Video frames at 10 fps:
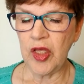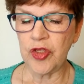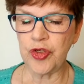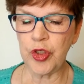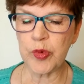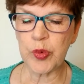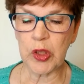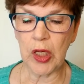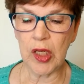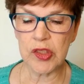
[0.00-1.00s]
The troops were
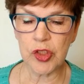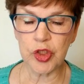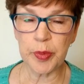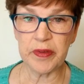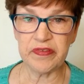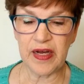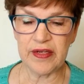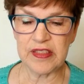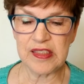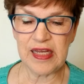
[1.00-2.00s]
also to provide
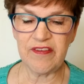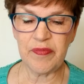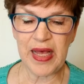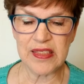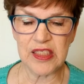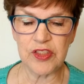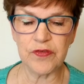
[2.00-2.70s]
safe passage